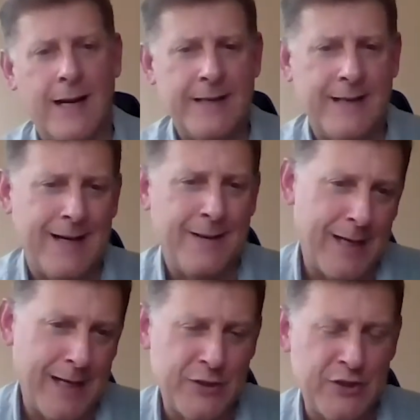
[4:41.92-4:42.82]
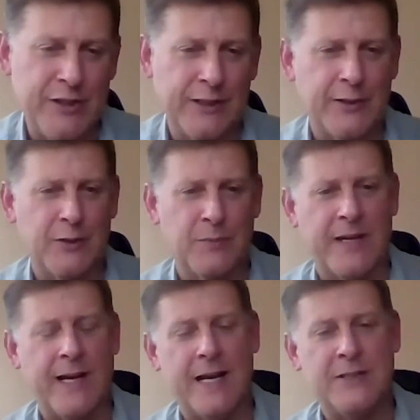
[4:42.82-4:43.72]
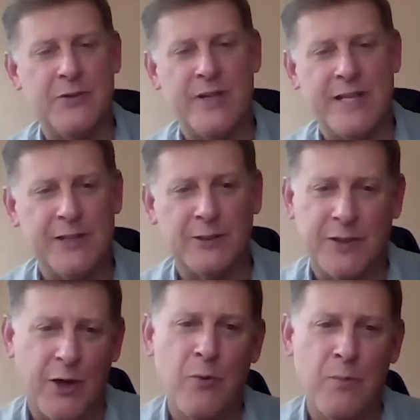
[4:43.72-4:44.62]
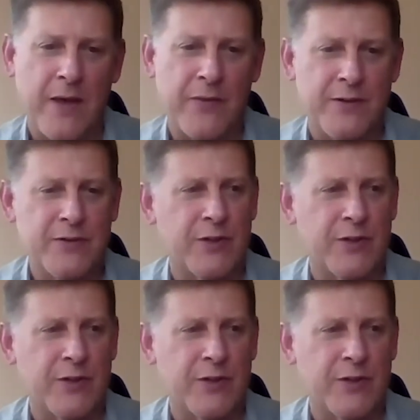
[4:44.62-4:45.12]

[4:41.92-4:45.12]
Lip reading: I cheat a little bit. I do the heel toe method.